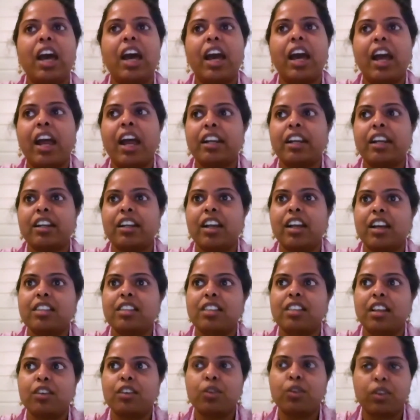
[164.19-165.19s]
And I
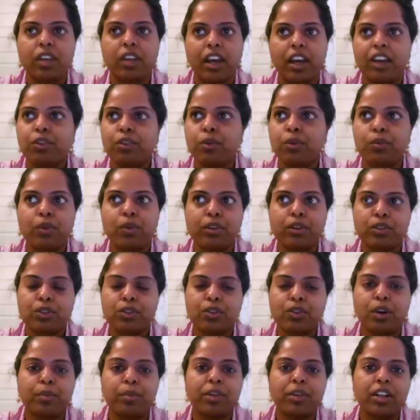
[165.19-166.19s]
was like, okay, I don't want to
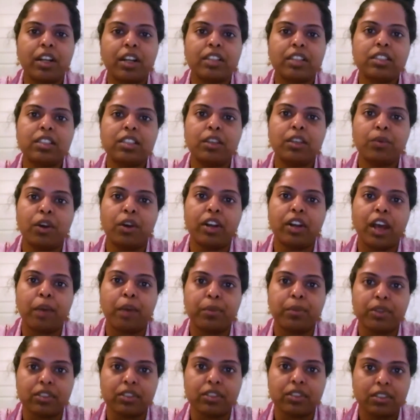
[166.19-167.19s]
stop it. Let's see what
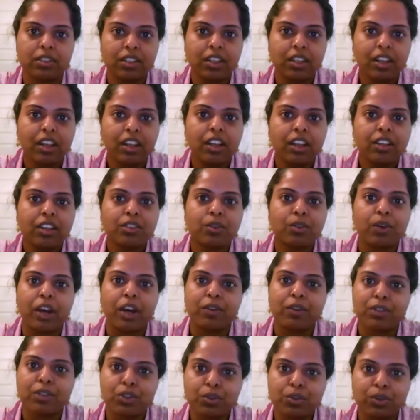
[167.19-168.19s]
happens. So I
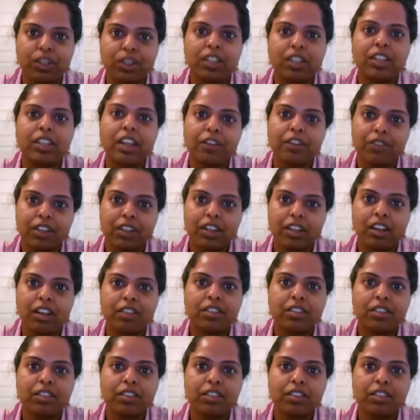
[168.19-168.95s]
was doing it every day.